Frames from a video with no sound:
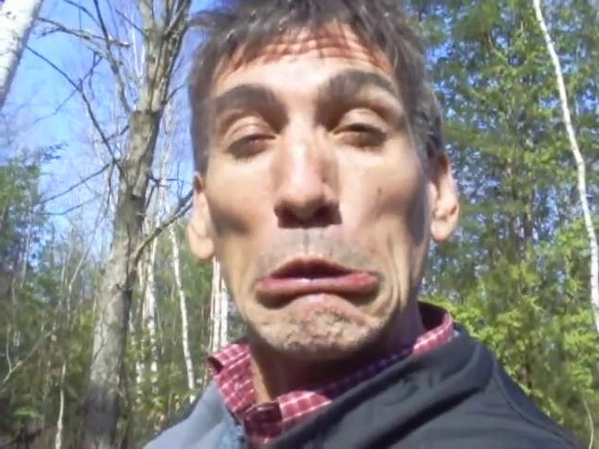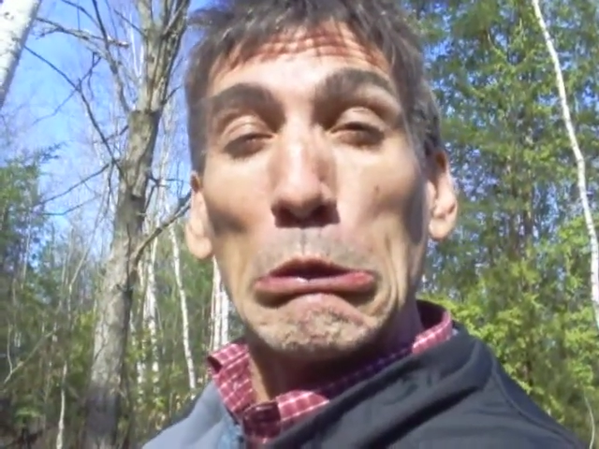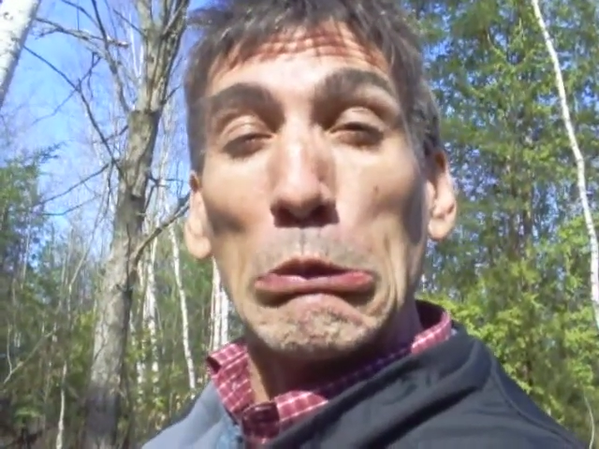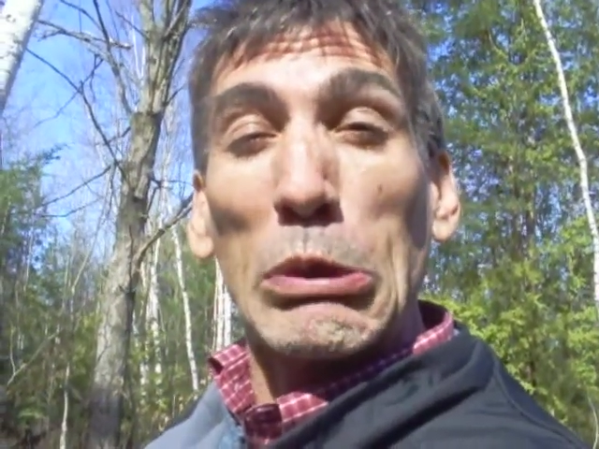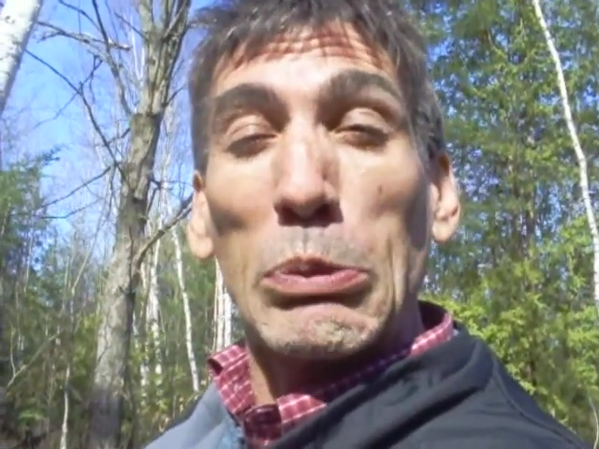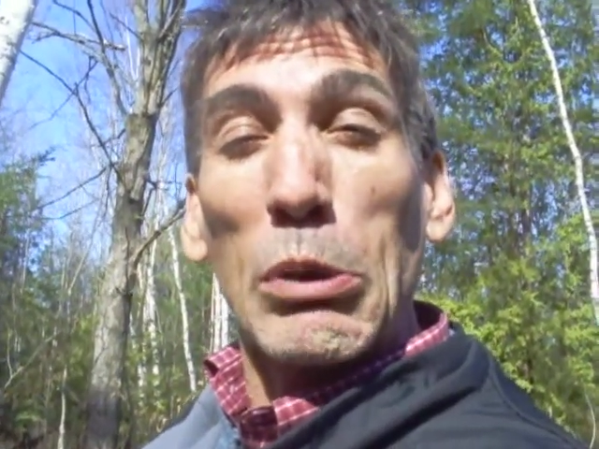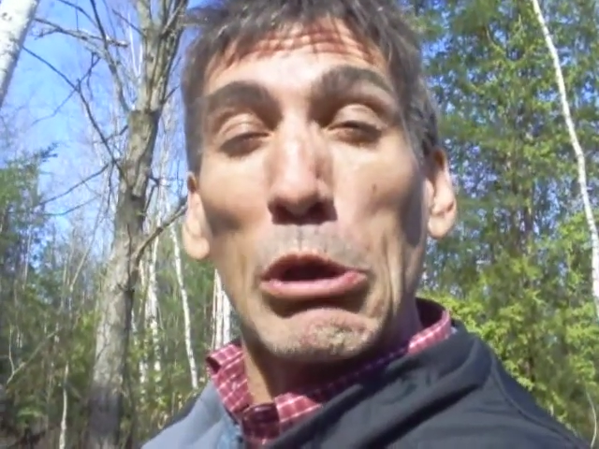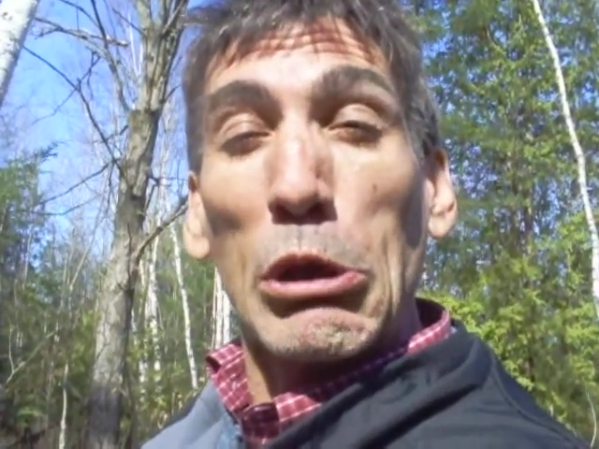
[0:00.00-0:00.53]

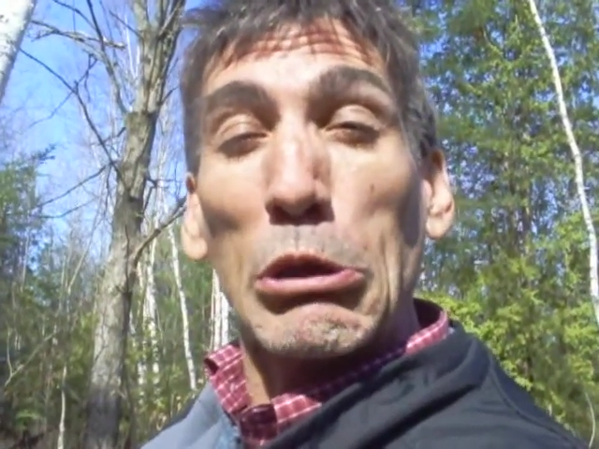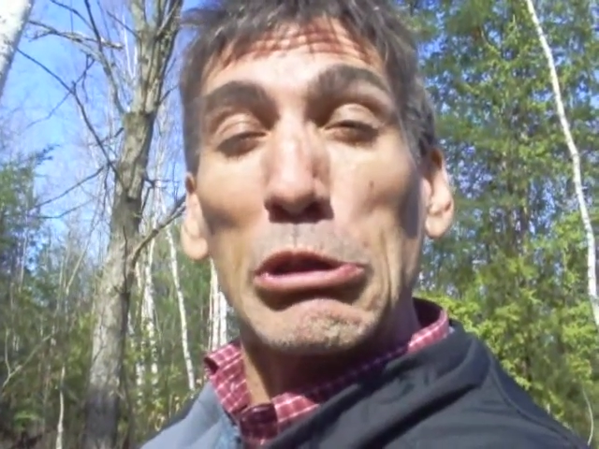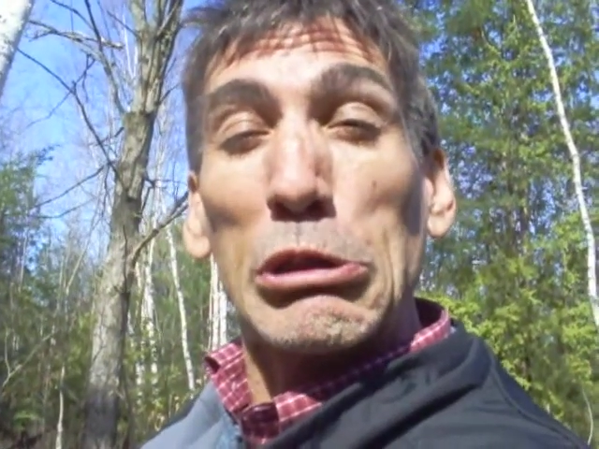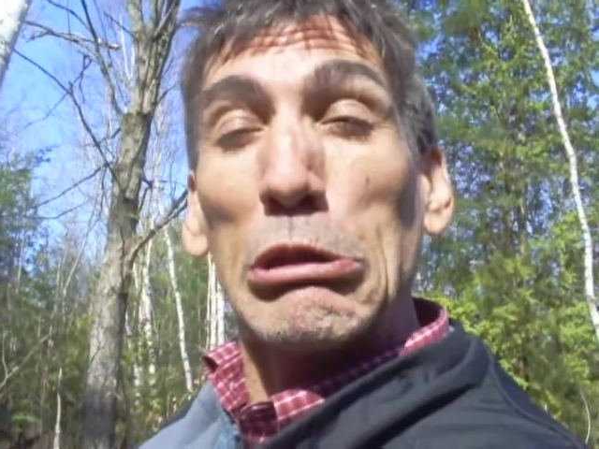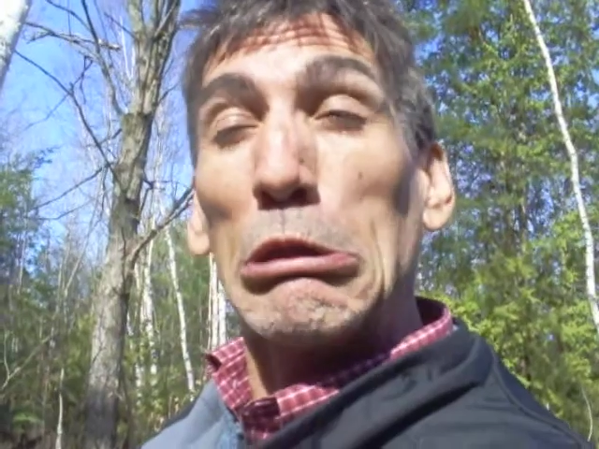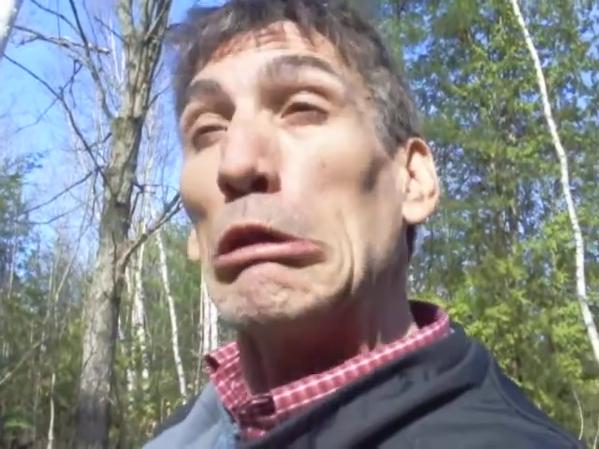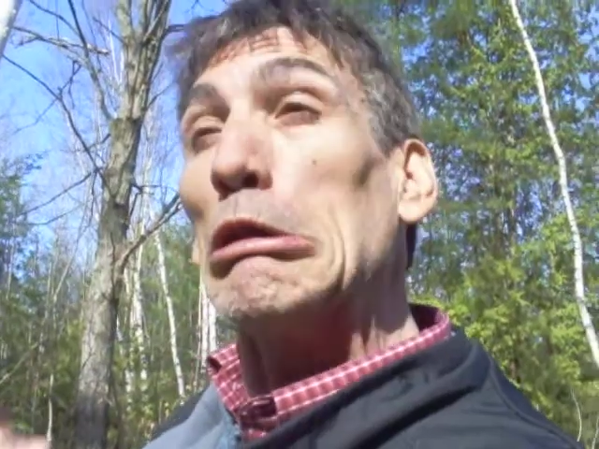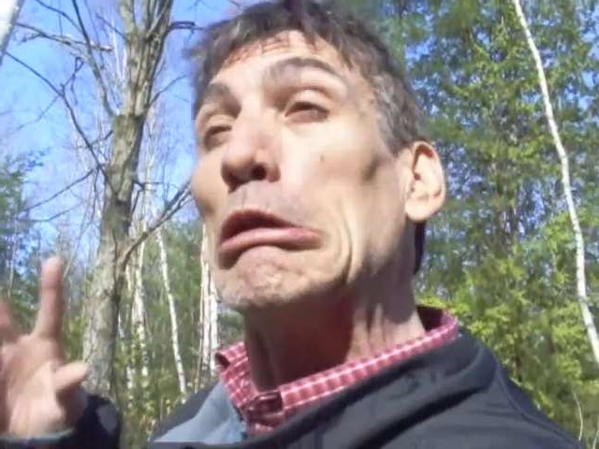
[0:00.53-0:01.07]
what we're
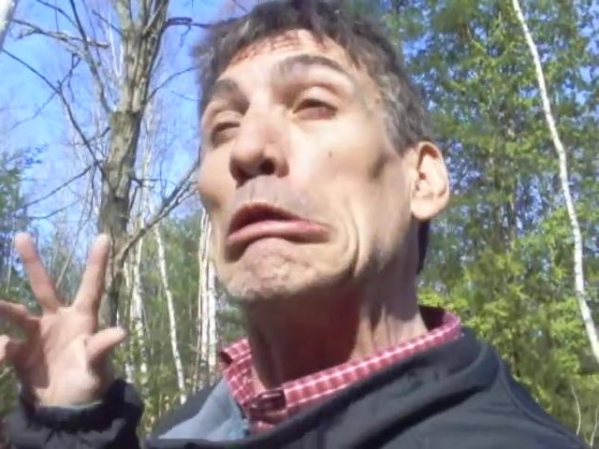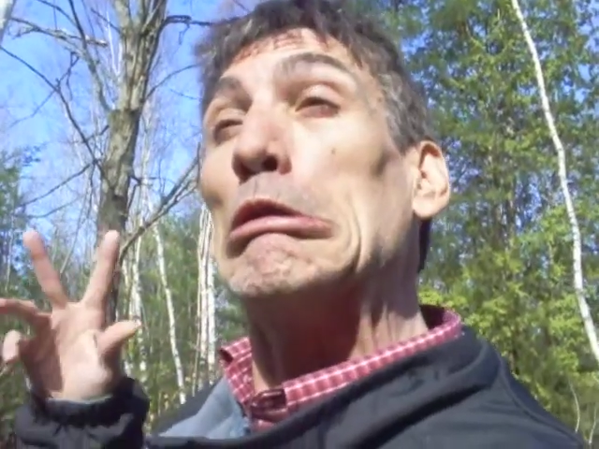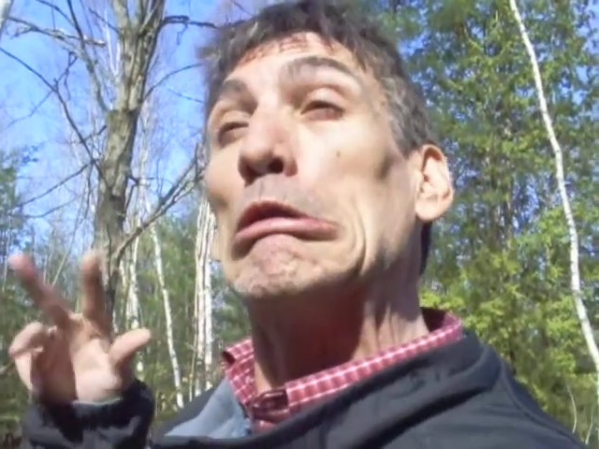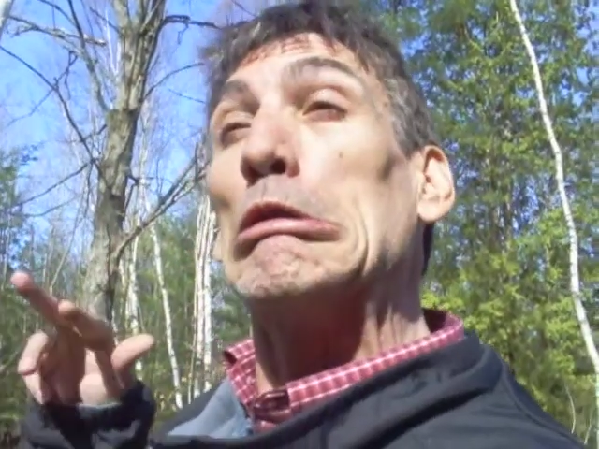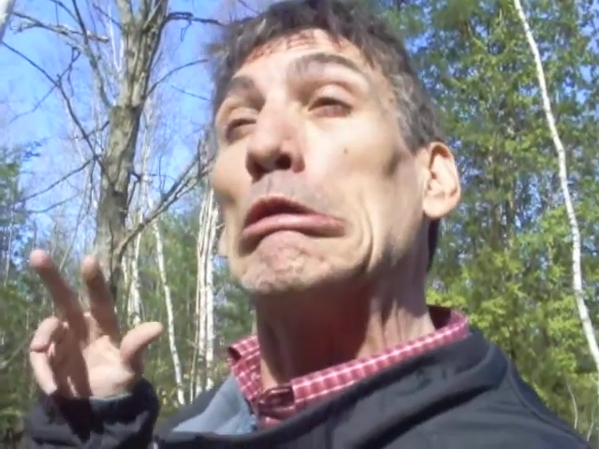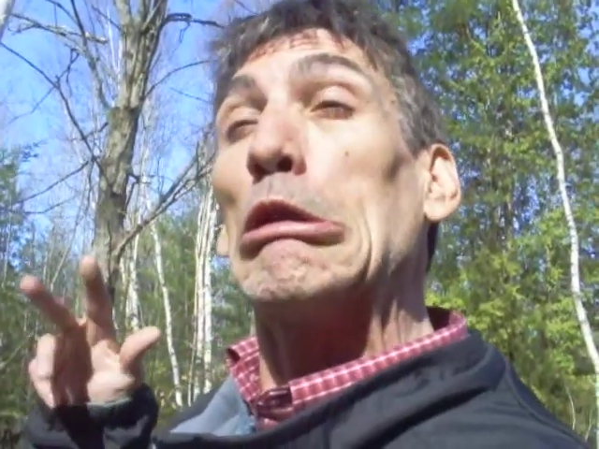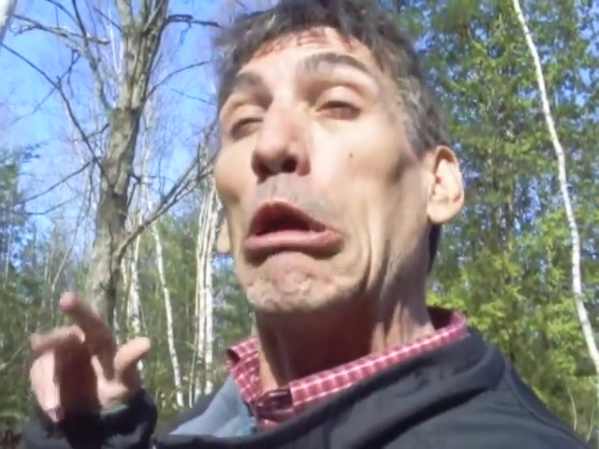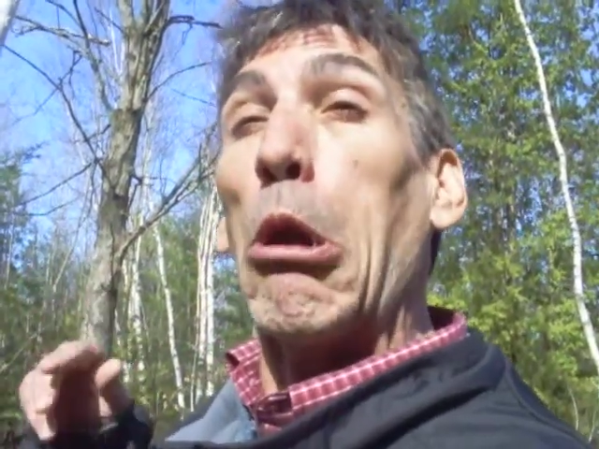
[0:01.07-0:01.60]

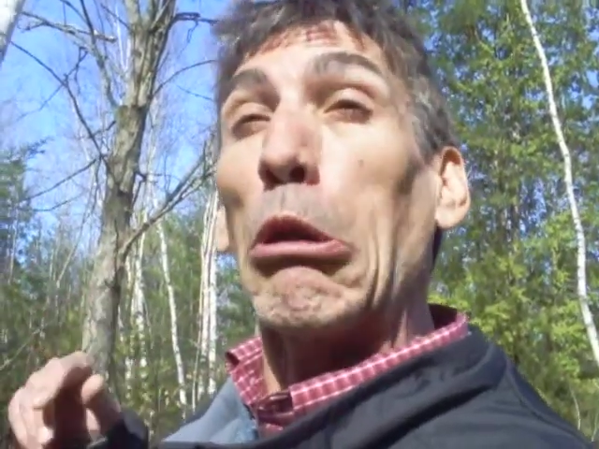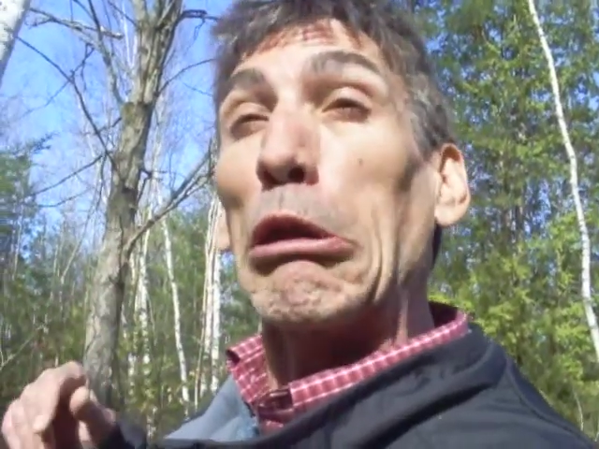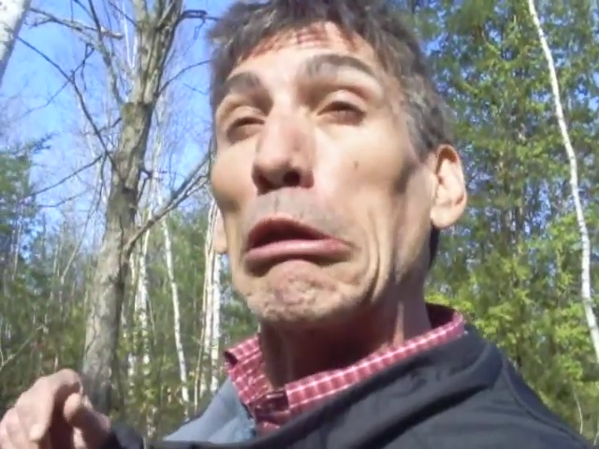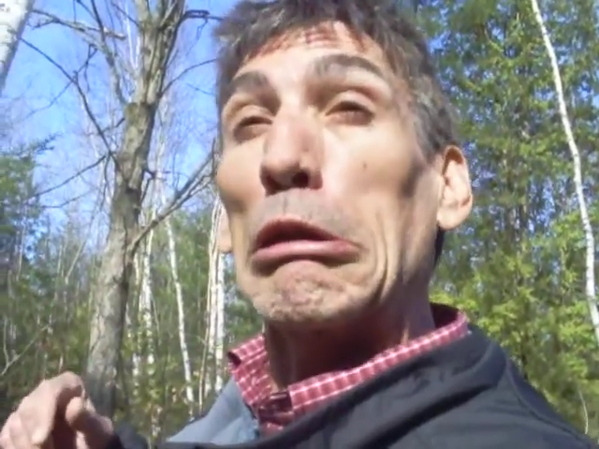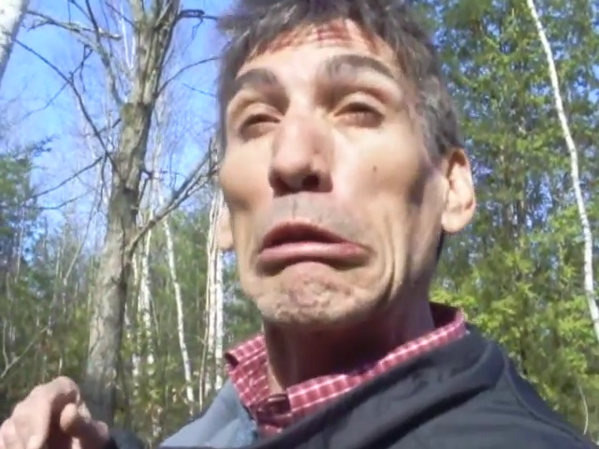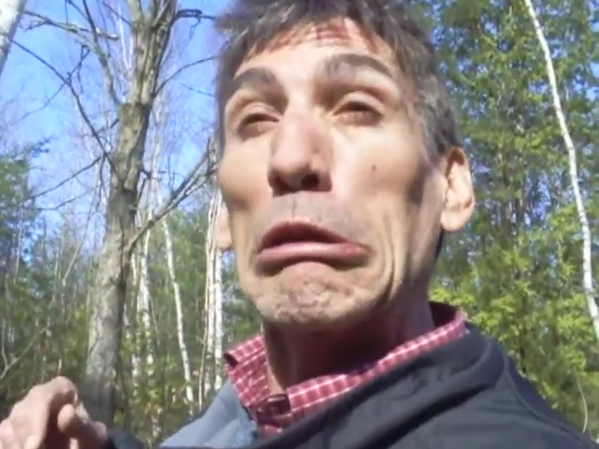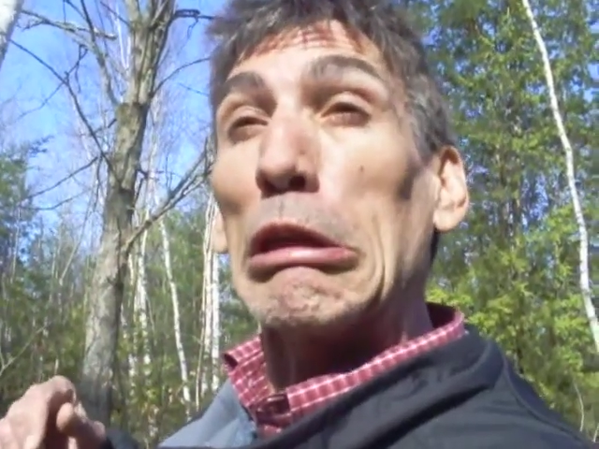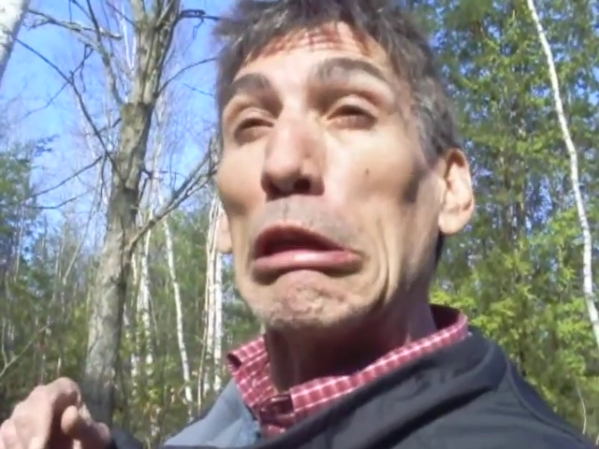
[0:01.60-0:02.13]

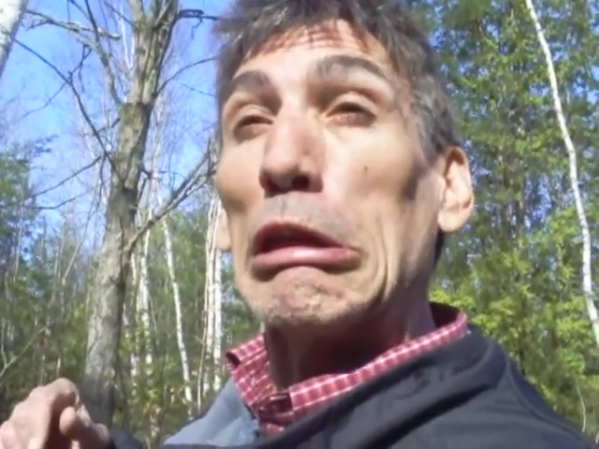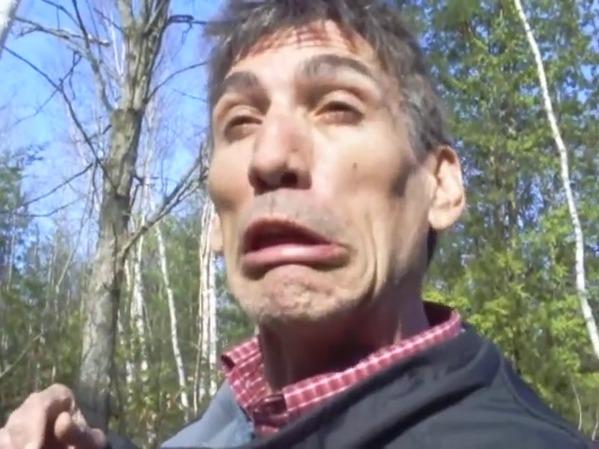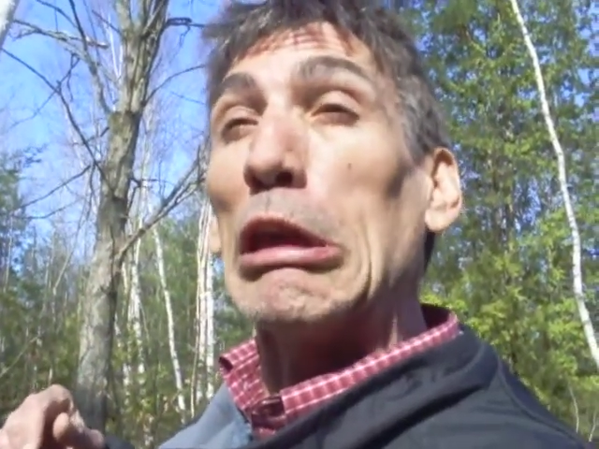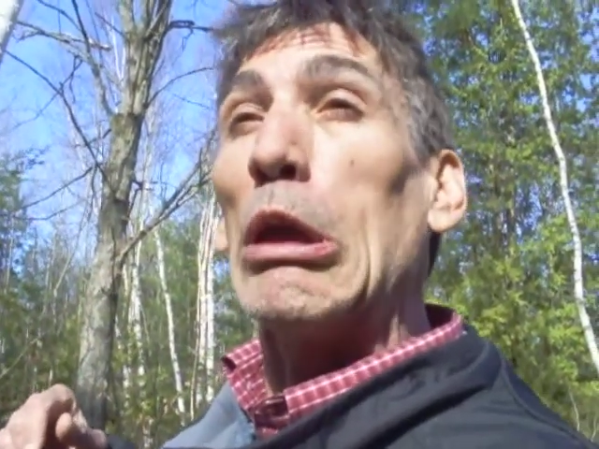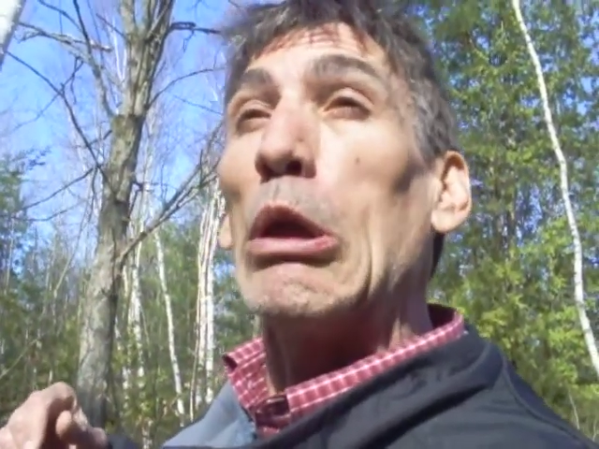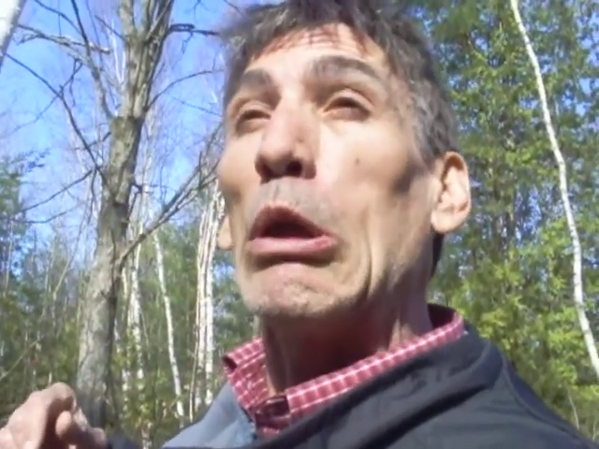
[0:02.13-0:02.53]
calling the